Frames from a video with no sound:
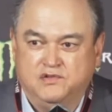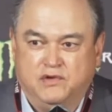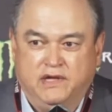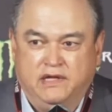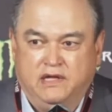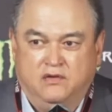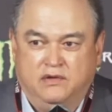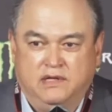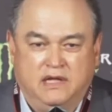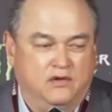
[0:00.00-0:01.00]
right now.
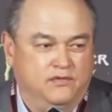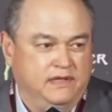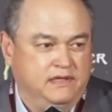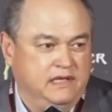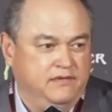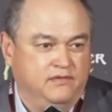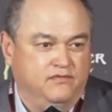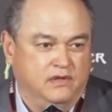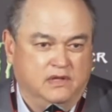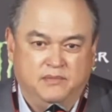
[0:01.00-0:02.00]
And I don't think that even
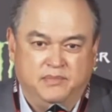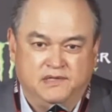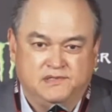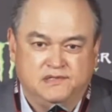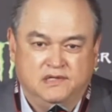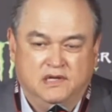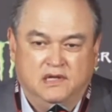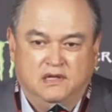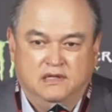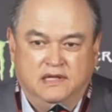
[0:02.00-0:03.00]
for the Olympics
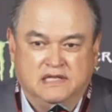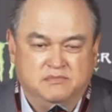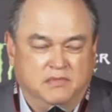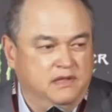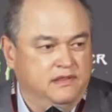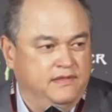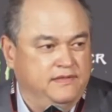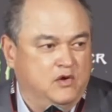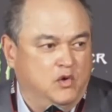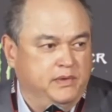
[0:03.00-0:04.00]
next month that
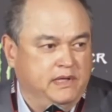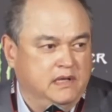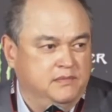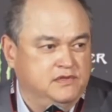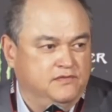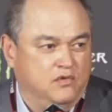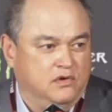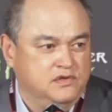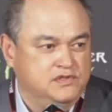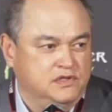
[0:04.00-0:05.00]
they're opening it up to
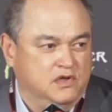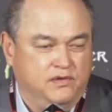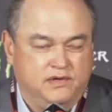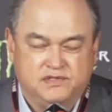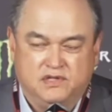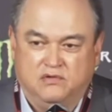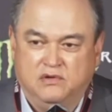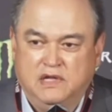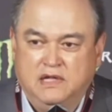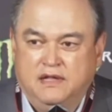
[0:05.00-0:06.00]
foreigners to go there. So
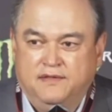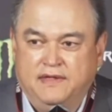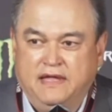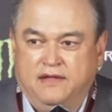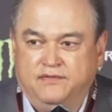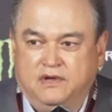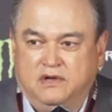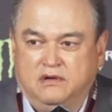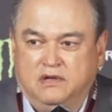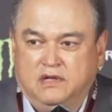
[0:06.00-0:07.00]
they have
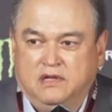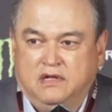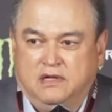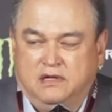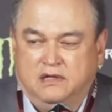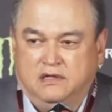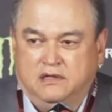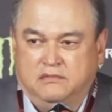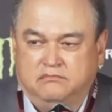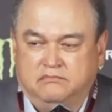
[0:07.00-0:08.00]
their...
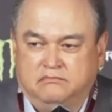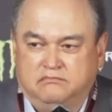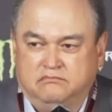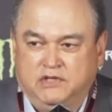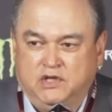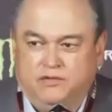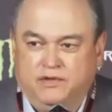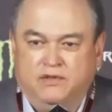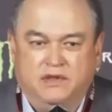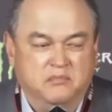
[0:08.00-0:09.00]
they're
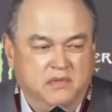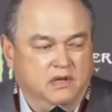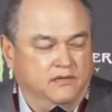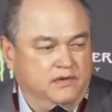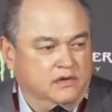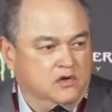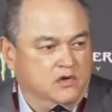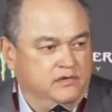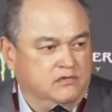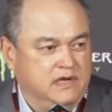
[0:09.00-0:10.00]
in the middle of their
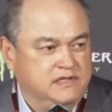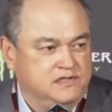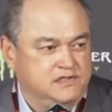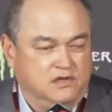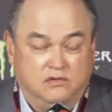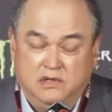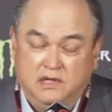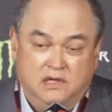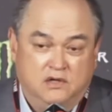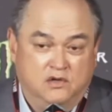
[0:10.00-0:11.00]
COVID crisis. So
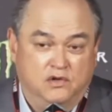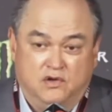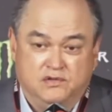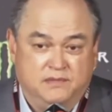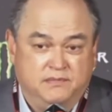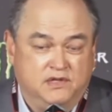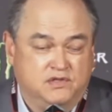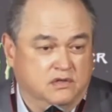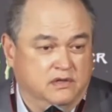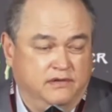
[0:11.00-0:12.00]
who knows? I'm not
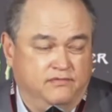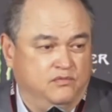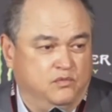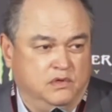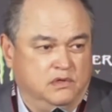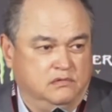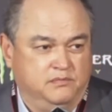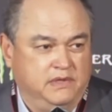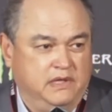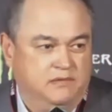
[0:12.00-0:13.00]
sure if we'll
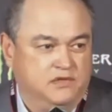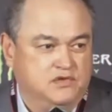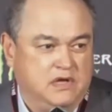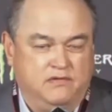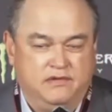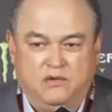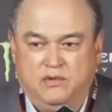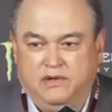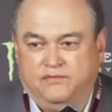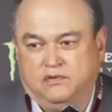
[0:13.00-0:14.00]
be able to travel that
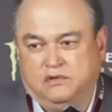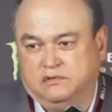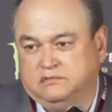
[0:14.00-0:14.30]
way for,